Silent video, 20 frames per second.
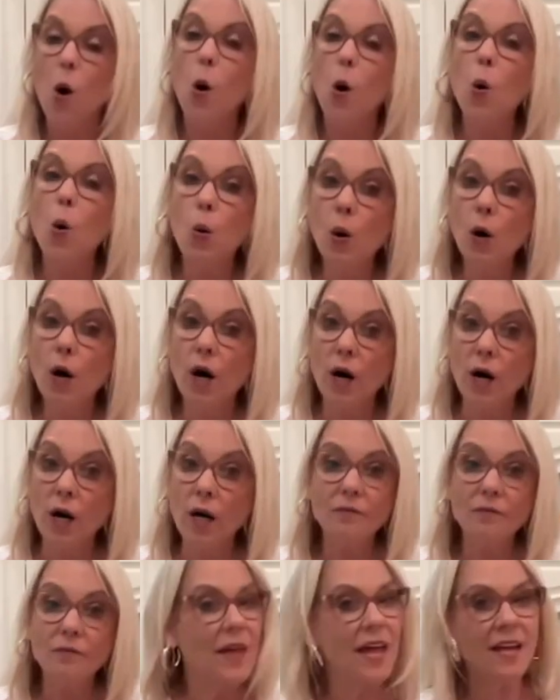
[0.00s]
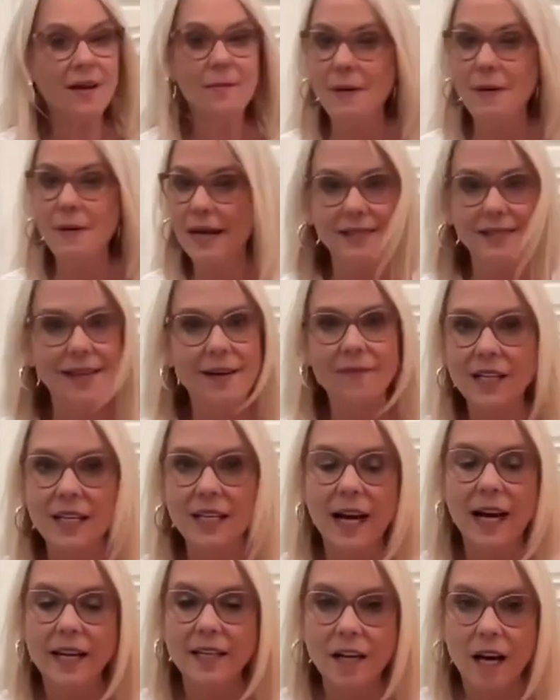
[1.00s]
or they can pay
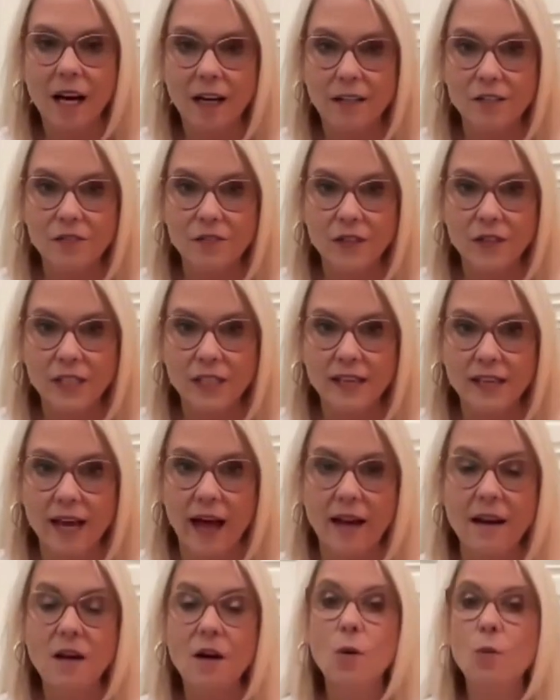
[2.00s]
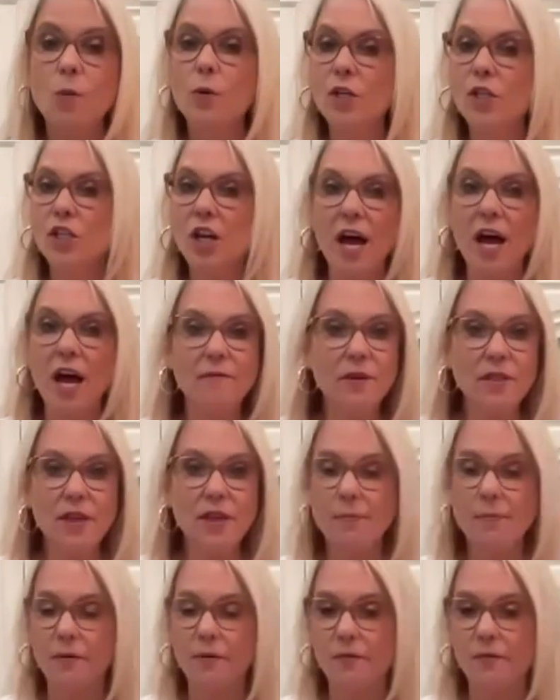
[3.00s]
$79 for the set, whichever they
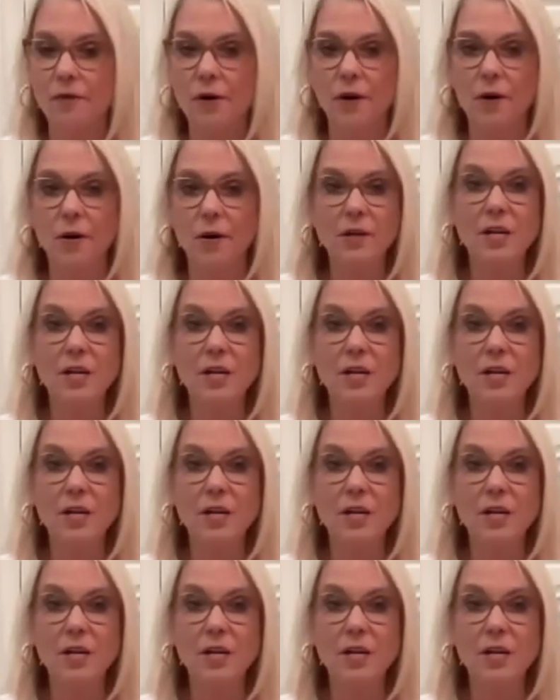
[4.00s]
prefer.